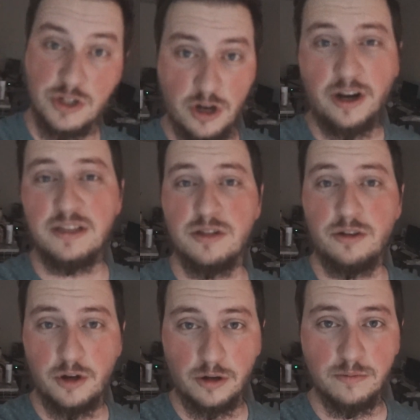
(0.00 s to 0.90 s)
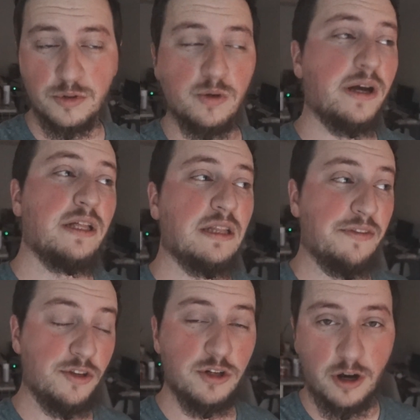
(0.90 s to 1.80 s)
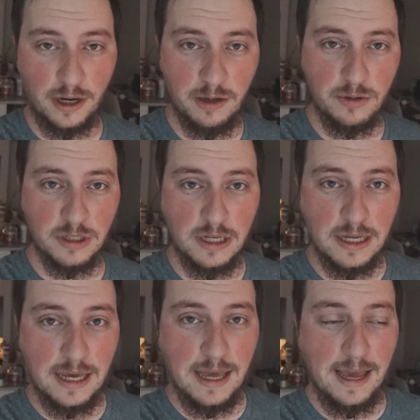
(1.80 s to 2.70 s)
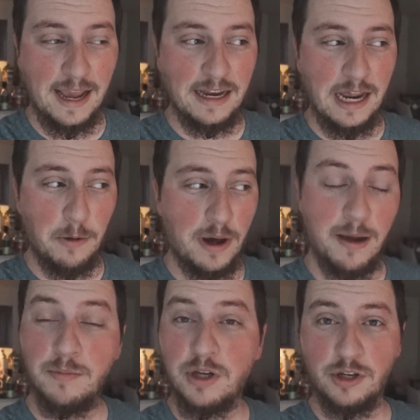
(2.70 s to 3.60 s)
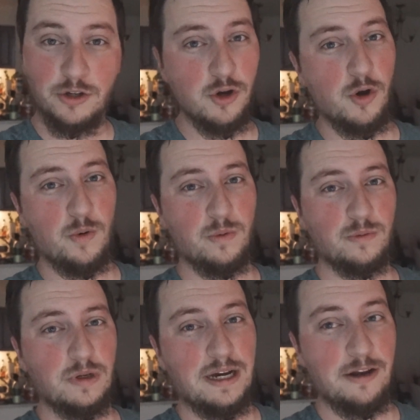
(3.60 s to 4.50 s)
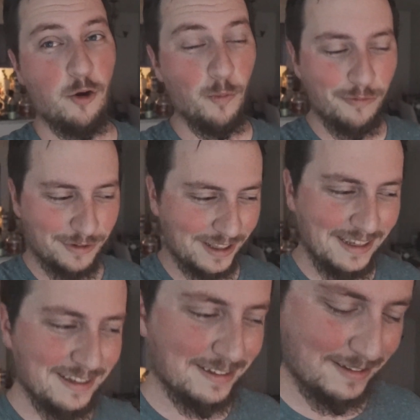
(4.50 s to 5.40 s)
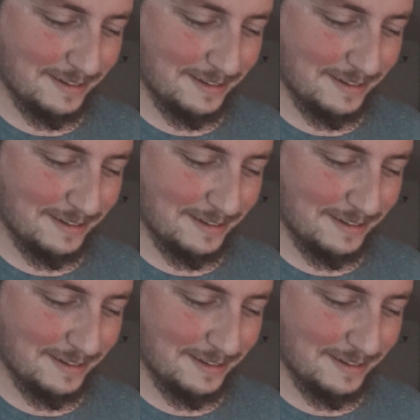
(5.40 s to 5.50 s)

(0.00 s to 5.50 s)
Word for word: the dog as an alarm, so I let the dog out. And now I'm gonna go and hopefully,